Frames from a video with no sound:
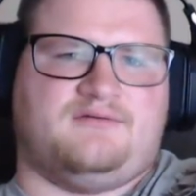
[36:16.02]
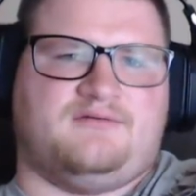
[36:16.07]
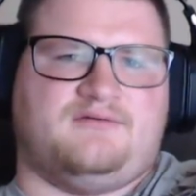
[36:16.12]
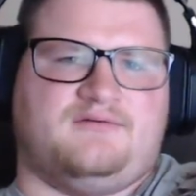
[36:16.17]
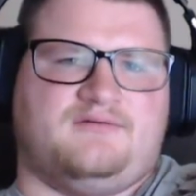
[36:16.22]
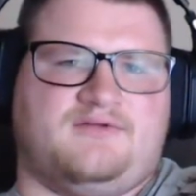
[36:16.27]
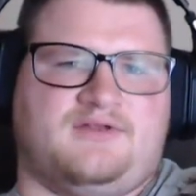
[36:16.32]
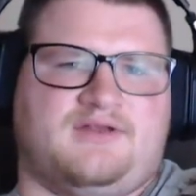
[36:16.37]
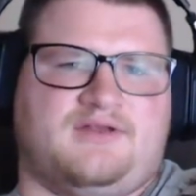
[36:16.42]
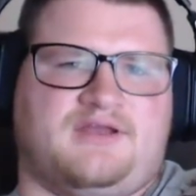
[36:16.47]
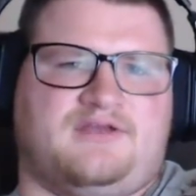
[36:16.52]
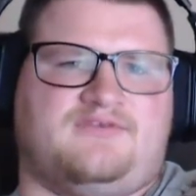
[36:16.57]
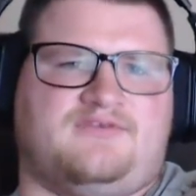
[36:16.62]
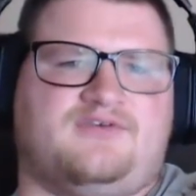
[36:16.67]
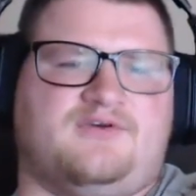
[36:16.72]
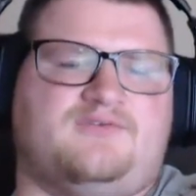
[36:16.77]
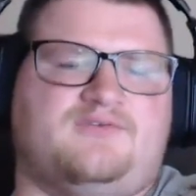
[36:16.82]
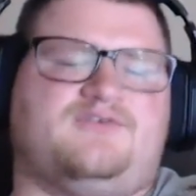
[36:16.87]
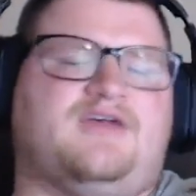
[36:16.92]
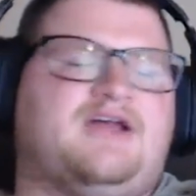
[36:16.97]
like it's
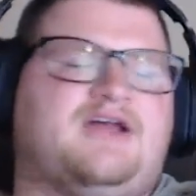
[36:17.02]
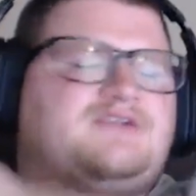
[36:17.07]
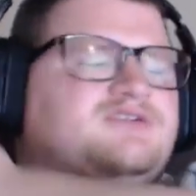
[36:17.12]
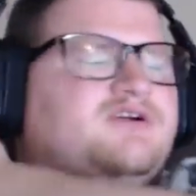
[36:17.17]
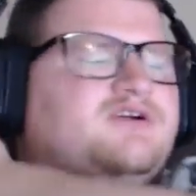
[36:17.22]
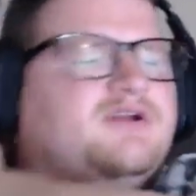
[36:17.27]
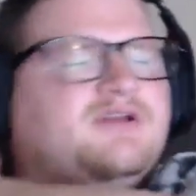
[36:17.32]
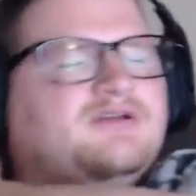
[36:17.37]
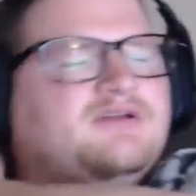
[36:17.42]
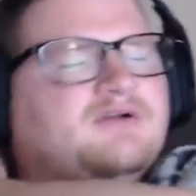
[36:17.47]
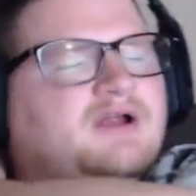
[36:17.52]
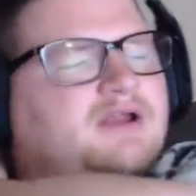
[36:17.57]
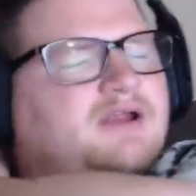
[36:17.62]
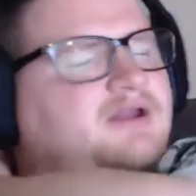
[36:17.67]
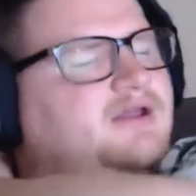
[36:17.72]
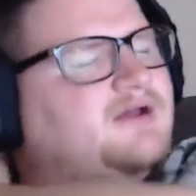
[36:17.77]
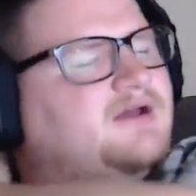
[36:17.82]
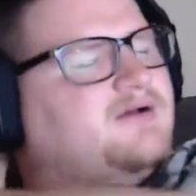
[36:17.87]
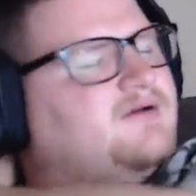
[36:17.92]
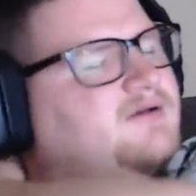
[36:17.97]
so saturated right
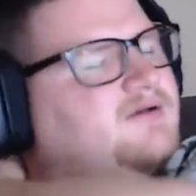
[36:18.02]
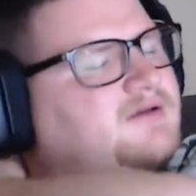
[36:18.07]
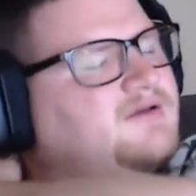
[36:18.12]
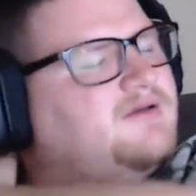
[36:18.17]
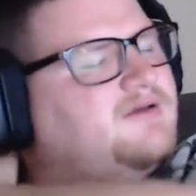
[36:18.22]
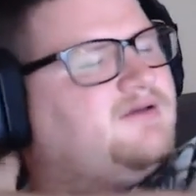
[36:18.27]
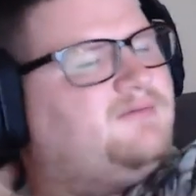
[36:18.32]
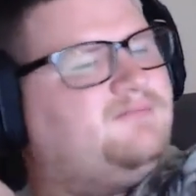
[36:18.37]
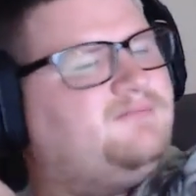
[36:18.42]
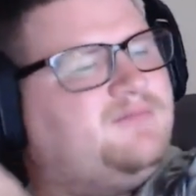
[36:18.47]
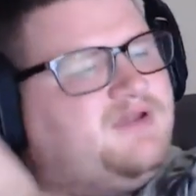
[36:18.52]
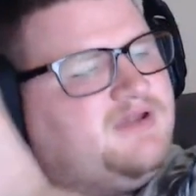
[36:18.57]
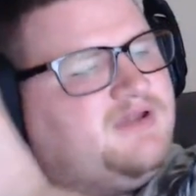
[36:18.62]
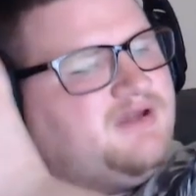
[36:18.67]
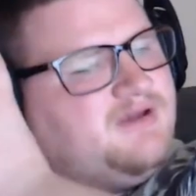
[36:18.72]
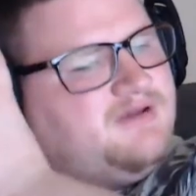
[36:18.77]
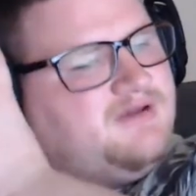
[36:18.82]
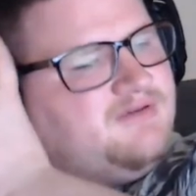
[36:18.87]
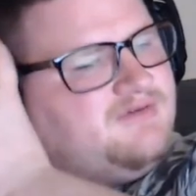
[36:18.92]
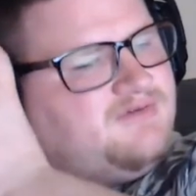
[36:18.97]
now,
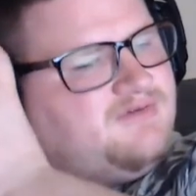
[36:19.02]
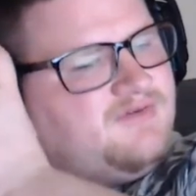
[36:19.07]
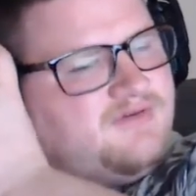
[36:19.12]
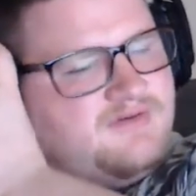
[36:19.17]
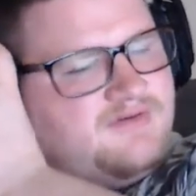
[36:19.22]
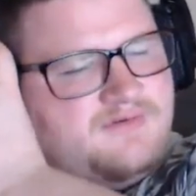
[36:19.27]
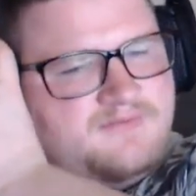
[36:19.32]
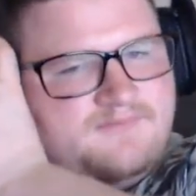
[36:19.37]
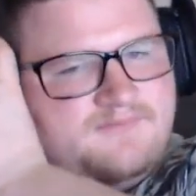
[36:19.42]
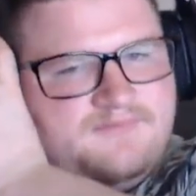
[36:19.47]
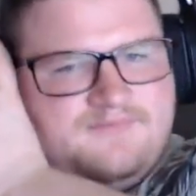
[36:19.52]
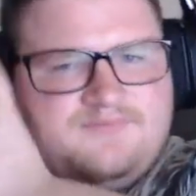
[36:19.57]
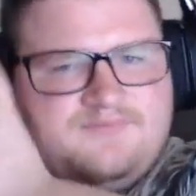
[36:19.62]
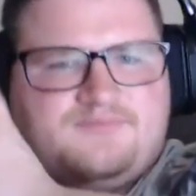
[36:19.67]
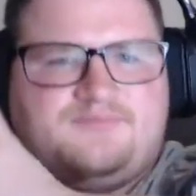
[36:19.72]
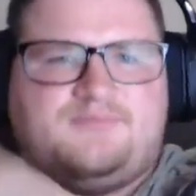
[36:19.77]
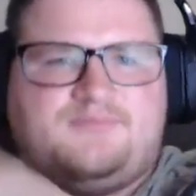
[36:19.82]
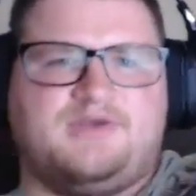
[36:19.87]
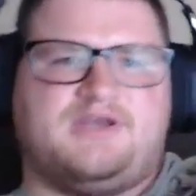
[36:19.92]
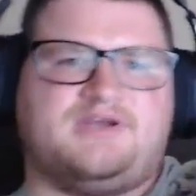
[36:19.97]
because
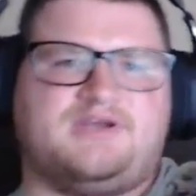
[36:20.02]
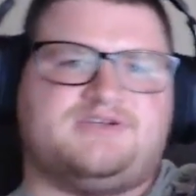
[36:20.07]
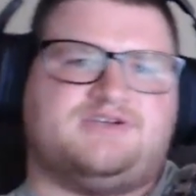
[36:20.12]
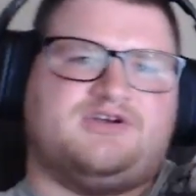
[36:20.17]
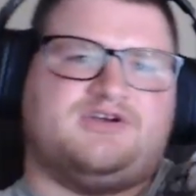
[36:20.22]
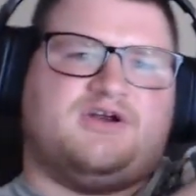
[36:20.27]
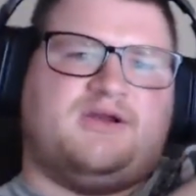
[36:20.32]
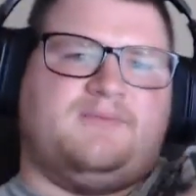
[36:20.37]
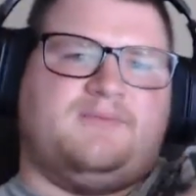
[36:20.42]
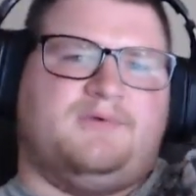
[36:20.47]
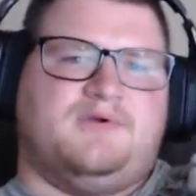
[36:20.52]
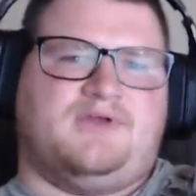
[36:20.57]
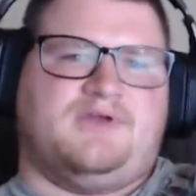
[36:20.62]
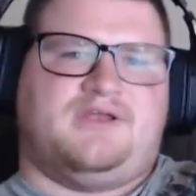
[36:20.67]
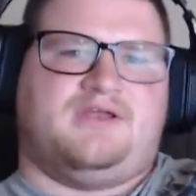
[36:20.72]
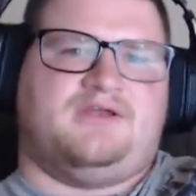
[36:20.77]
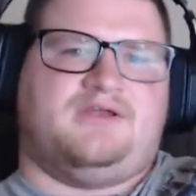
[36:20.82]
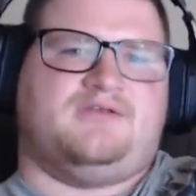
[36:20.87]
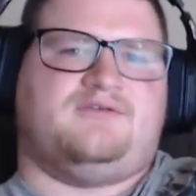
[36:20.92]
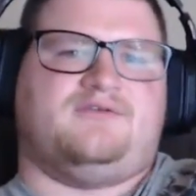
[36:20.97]
you're able to
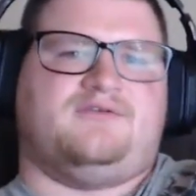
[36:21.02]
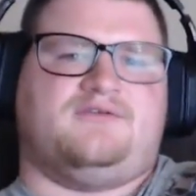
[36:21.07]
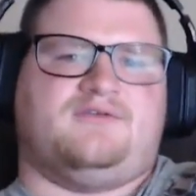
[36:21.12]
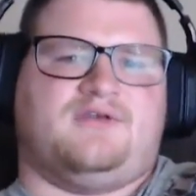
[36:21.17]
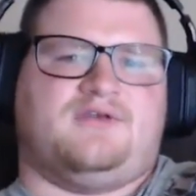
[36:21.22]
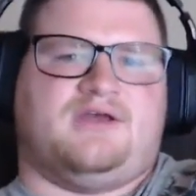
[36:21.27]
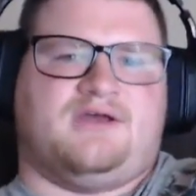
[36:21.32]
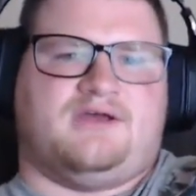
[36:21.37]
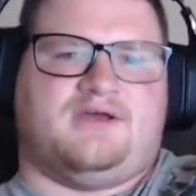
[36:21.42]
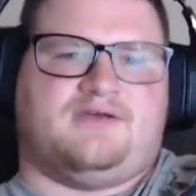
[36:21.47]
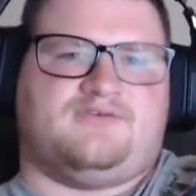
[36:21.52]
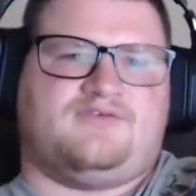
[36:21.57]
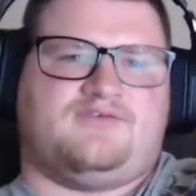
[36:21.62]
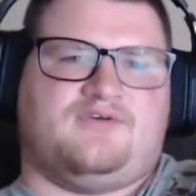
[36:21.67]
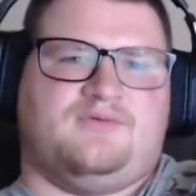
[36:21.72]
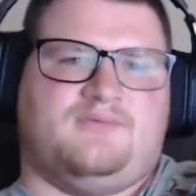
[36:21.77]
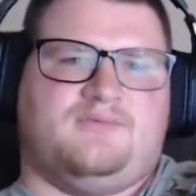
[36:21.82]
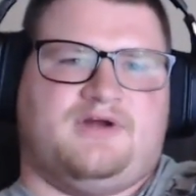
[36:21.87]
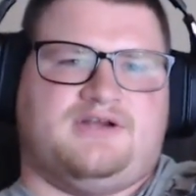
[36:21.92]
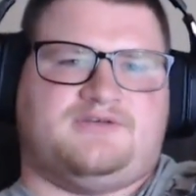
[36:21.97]
get
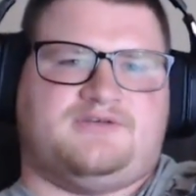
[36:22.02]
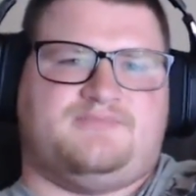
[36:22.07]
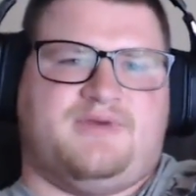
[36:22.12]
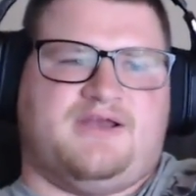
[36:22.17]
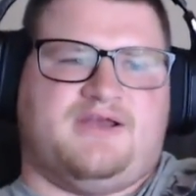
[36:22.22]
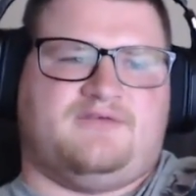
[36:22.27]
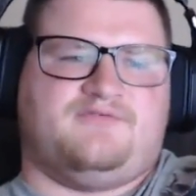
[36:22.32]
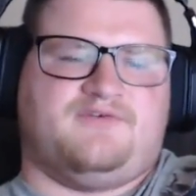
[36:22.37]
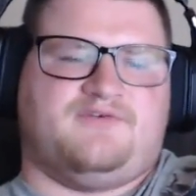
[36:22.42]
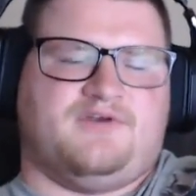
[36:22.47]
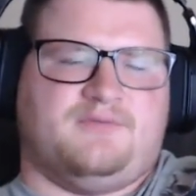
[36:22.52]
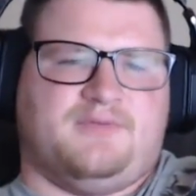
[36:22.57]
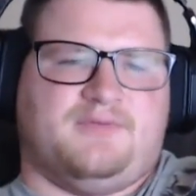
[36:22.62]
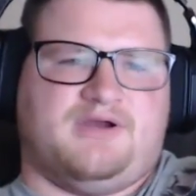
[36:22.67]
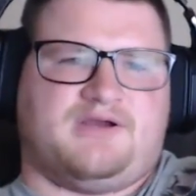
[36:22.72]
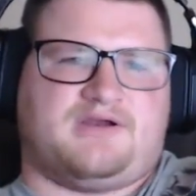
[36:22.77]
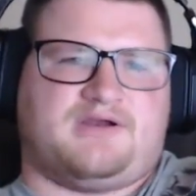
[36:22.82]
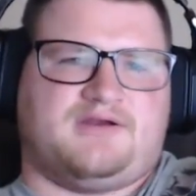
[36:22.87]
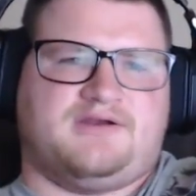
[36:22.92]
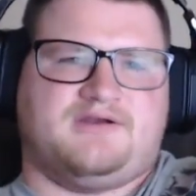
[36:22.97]
so much bang for your
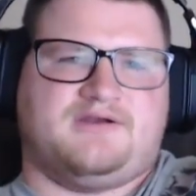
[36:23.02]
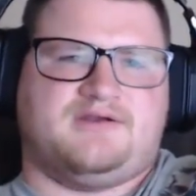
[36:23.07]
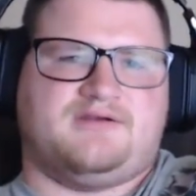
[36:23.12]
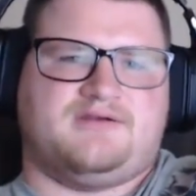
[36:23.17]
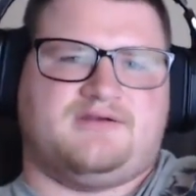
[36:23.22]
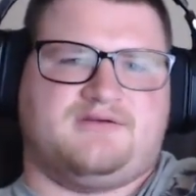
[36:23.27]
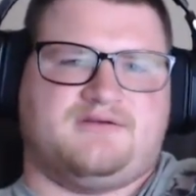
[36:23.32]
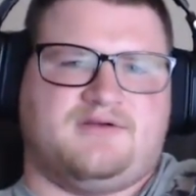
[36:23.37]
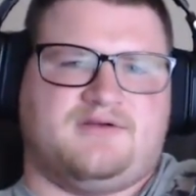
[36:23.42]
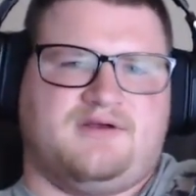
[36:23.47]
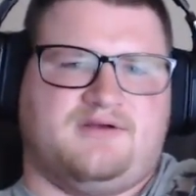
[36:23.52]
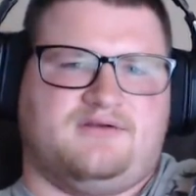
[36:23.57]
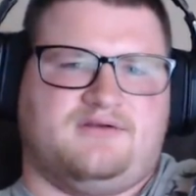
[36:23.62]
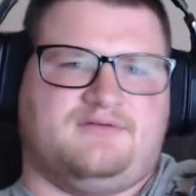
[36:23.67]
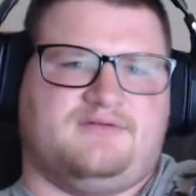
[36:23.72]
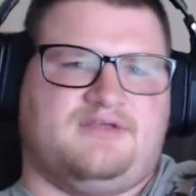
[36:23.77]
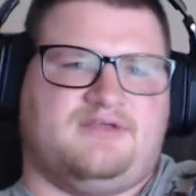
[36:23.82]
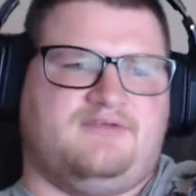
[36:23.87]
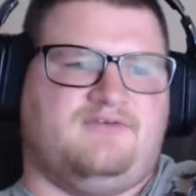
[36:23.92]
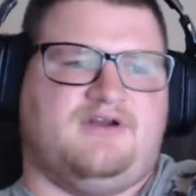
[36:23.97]
buck,
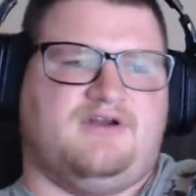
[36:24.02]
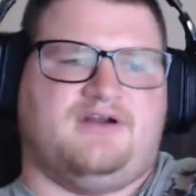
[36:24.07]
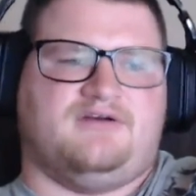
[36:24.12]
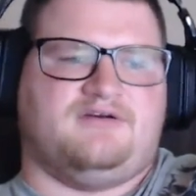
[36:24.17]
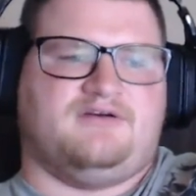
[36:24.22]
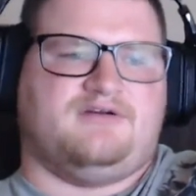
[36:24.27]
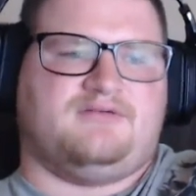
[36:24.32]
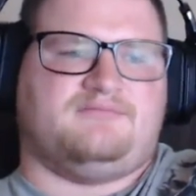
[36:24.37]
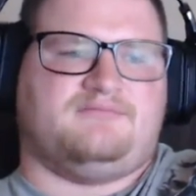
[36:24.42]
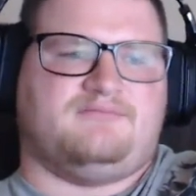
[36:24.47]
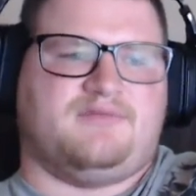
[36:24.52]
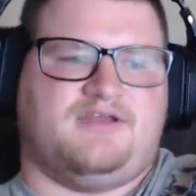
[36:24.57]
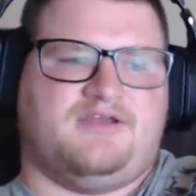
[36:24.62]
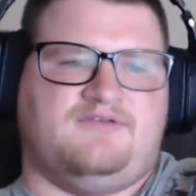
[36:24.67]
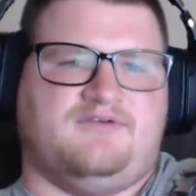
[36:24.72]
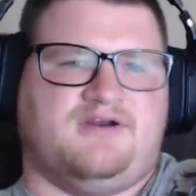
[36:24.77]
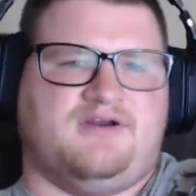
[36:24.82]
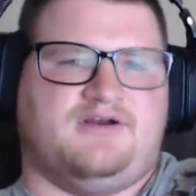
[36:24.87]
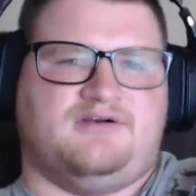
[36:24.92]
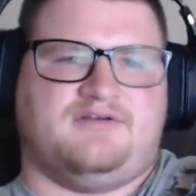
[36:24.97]
even under
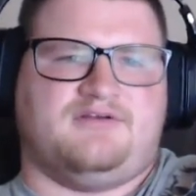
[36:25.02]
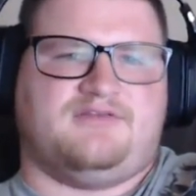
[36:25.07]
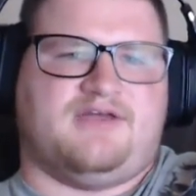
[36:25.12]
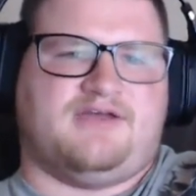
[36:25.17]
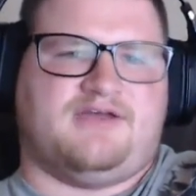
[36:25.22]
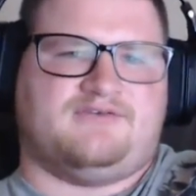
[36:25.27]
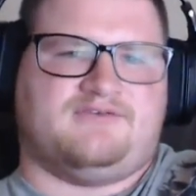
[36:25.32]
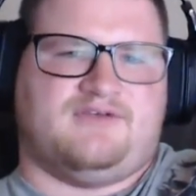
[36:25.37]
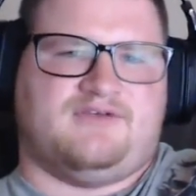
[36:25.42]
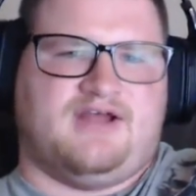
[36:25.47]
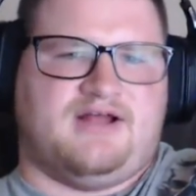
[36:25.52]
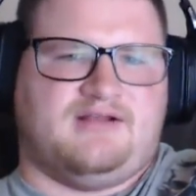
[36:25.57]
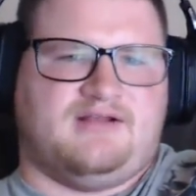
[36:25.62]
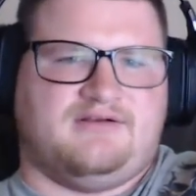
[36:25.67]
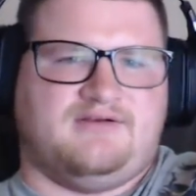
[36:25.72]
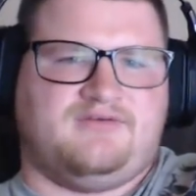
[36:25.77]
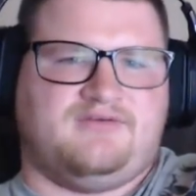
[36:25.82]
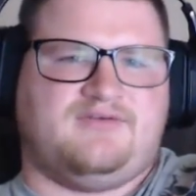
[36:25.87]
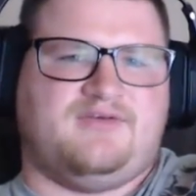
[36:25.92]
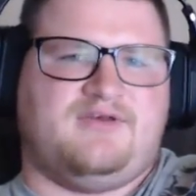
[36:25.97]

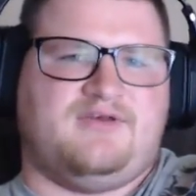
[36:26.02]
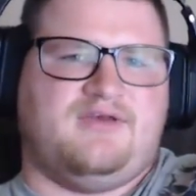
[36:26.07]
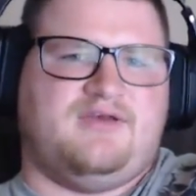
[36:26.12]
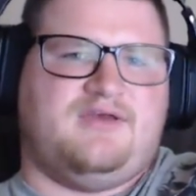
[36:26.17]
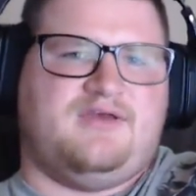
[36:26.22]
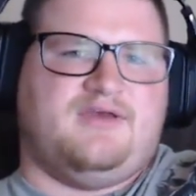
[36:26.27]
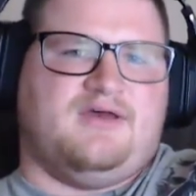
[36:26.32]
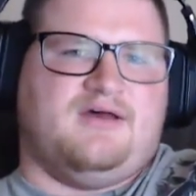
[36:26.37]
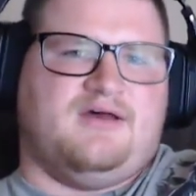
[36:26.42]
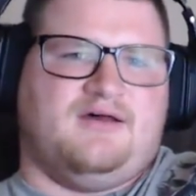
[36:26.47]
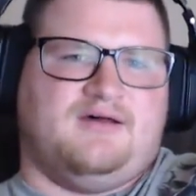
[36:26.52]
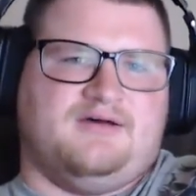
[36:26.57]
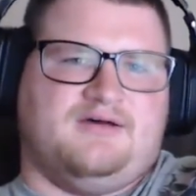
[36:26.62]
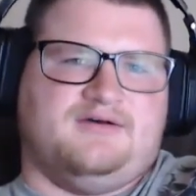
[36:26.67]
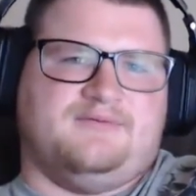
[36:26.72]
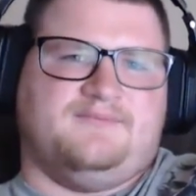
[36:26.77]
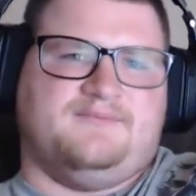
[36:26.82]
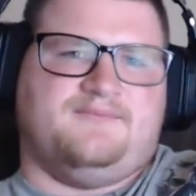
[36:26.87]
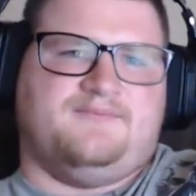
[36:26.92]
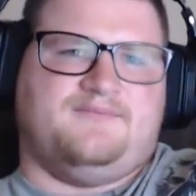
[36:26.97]

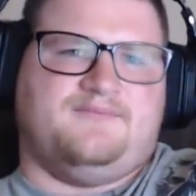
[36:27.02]
$1,000.